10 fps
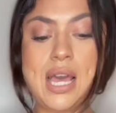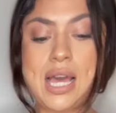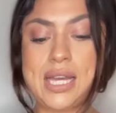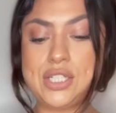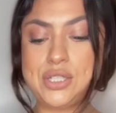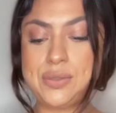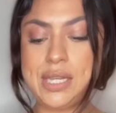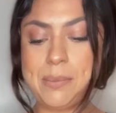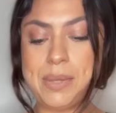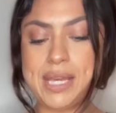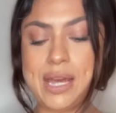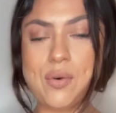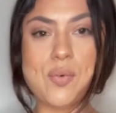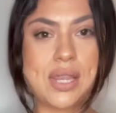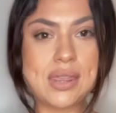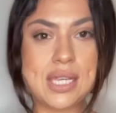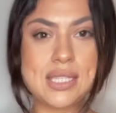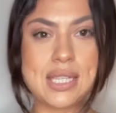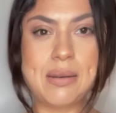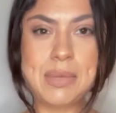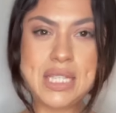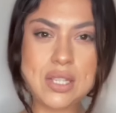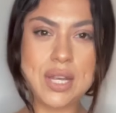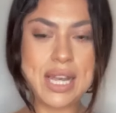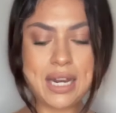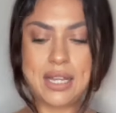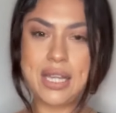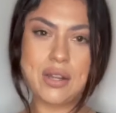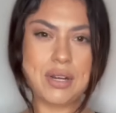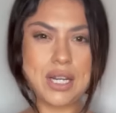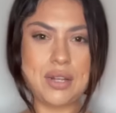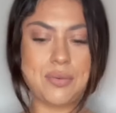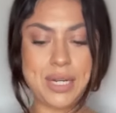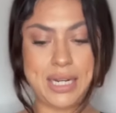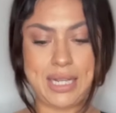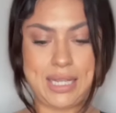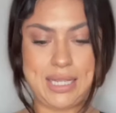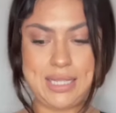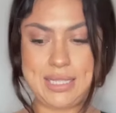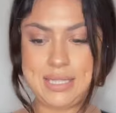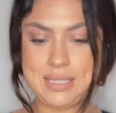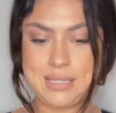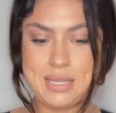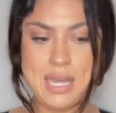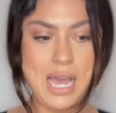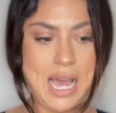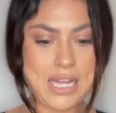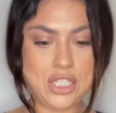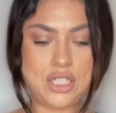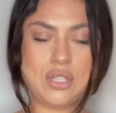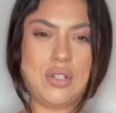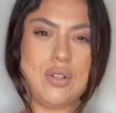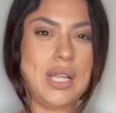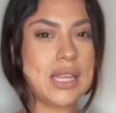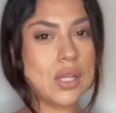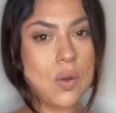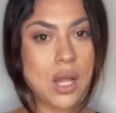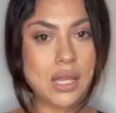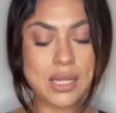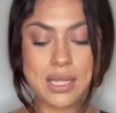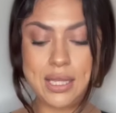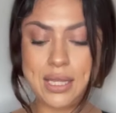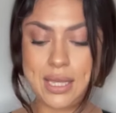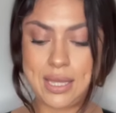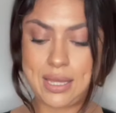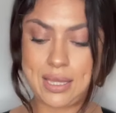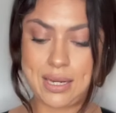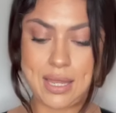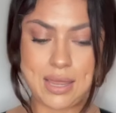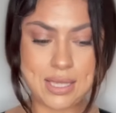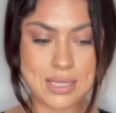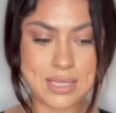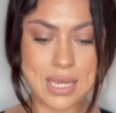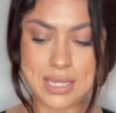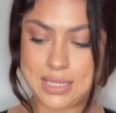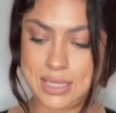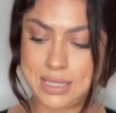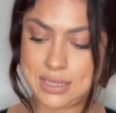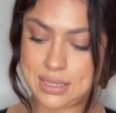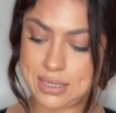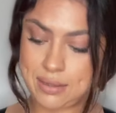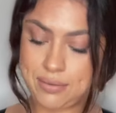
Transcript: I do get to pick out what they send me, so I kind of like already know what it is. I just don't know like the quality and the sizing and stuff.